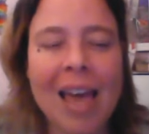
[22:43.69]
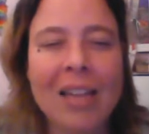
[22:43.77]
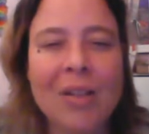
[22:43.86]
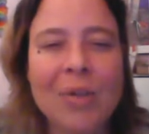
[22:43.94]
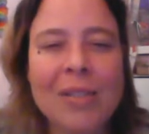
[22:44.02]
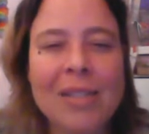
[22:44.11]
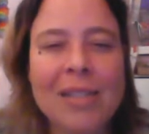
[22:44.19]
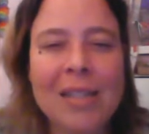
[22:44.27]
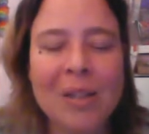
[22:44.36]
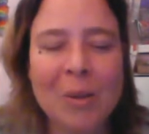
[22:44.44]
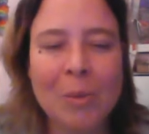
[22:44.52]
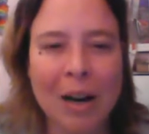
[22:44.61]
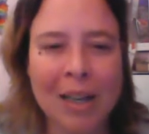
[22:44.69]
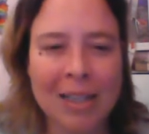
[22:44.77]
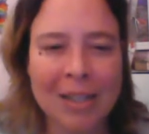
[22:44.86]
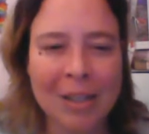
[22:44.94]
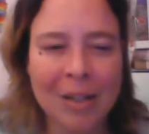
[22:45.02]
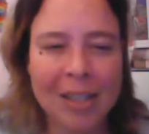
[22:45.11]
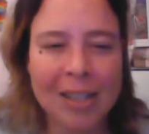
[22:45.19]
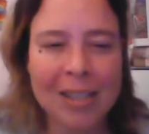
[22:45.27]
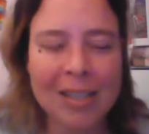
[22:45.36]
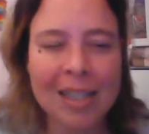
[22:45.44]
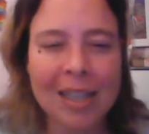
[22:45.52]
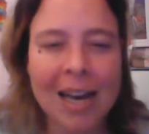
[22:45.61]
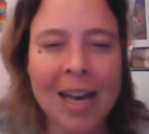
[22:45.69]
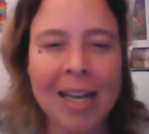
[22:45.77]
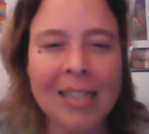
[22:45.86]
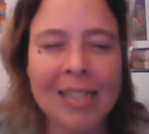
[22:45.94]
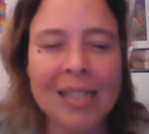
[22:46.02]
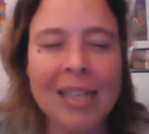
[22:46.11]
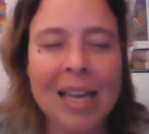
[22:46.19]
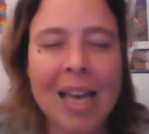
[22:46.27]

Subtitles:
And you see your body turning into light